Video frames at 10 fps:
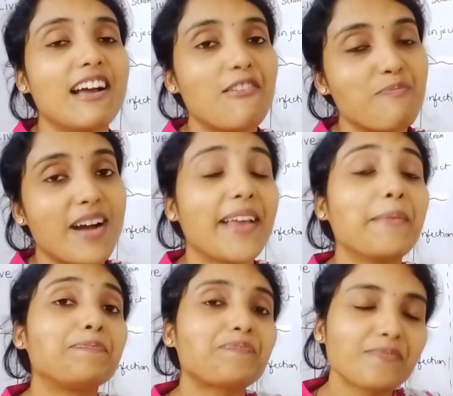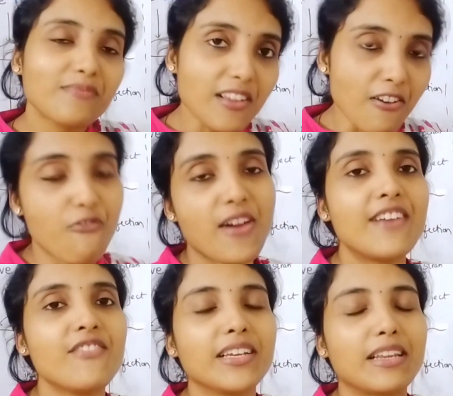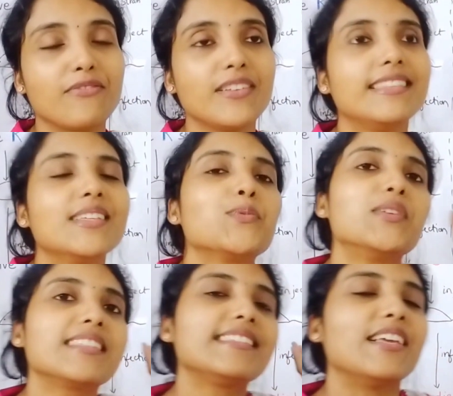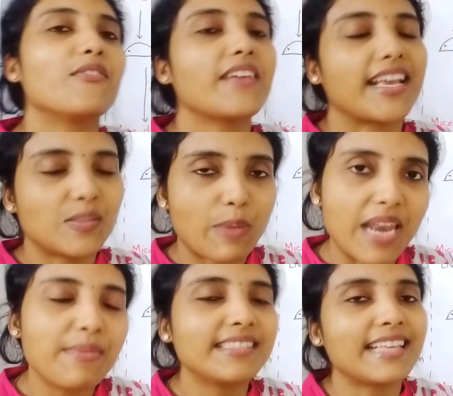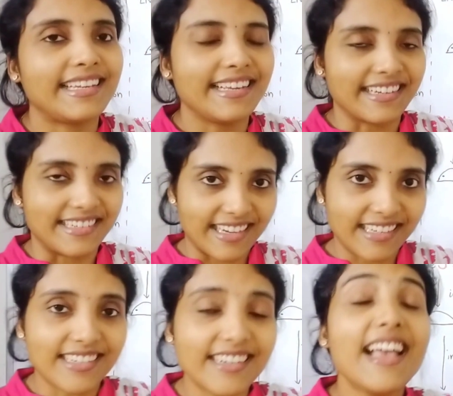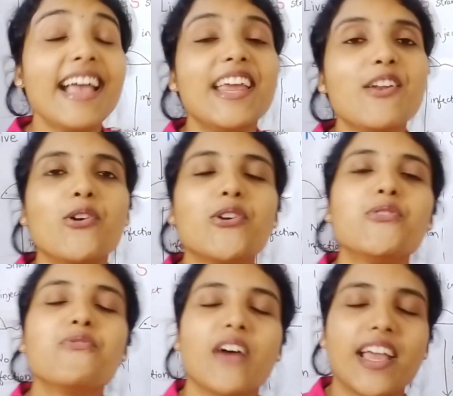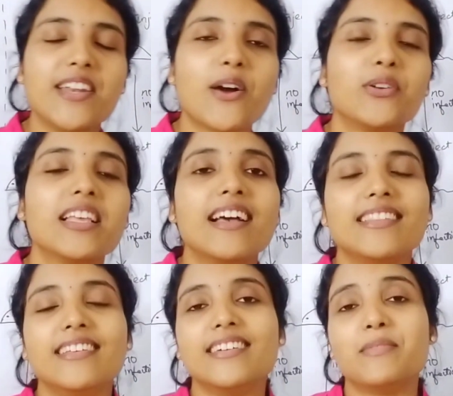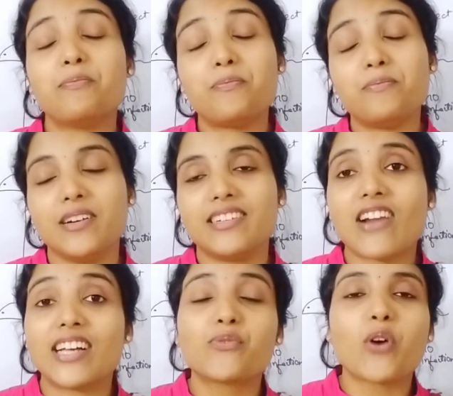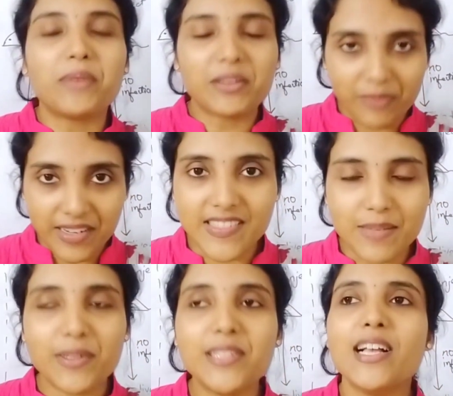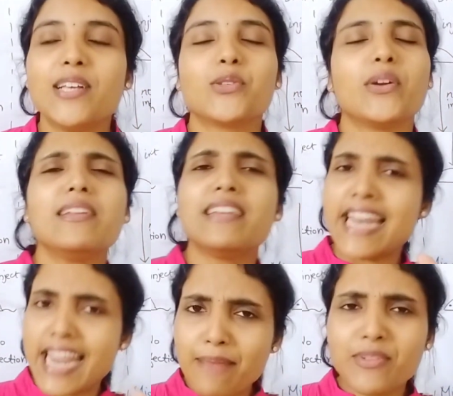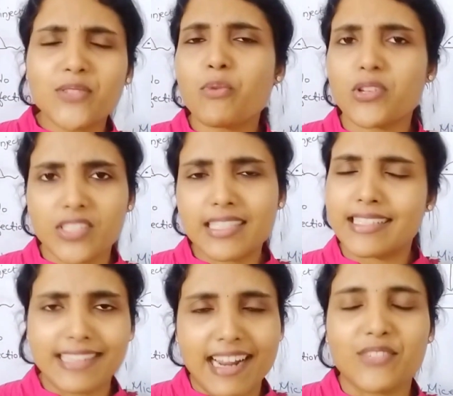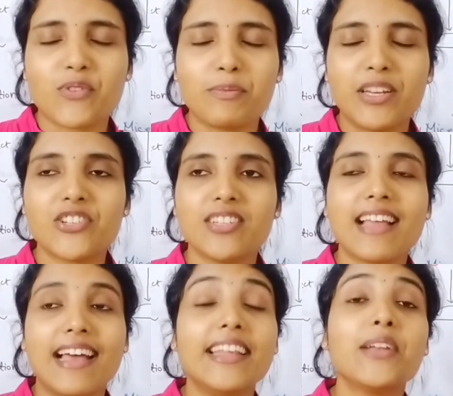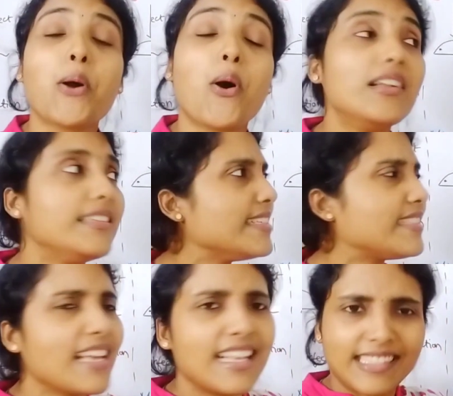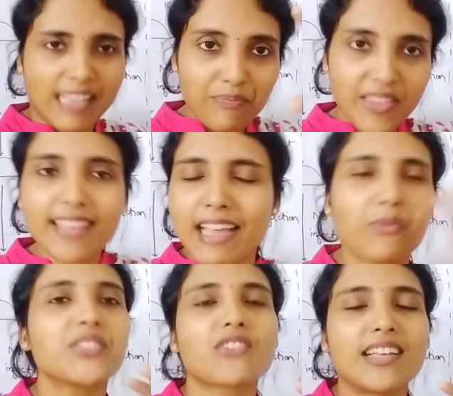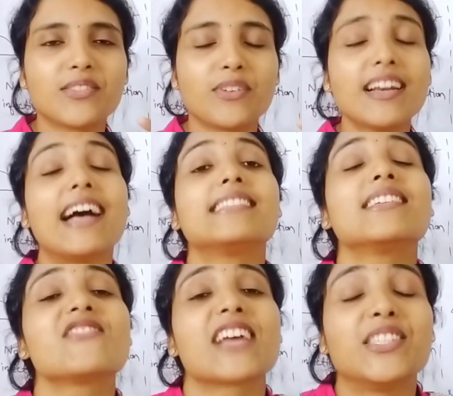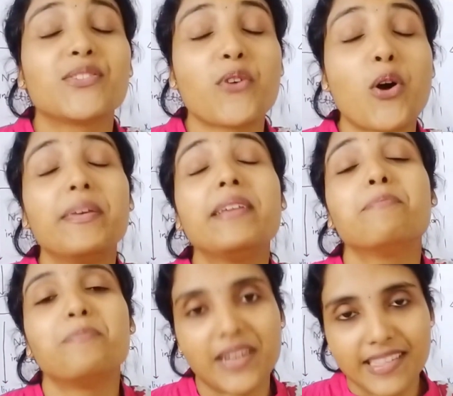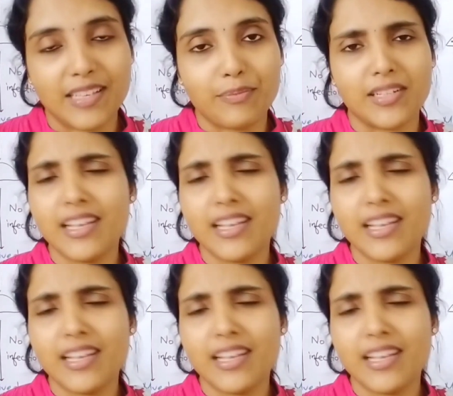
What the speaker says: done by Frederick Griffith. This was a set of experiments that he conducted in order to find out the transforming principle. So he named this process as transformation, and he called this something that was transferred as a transforming principle.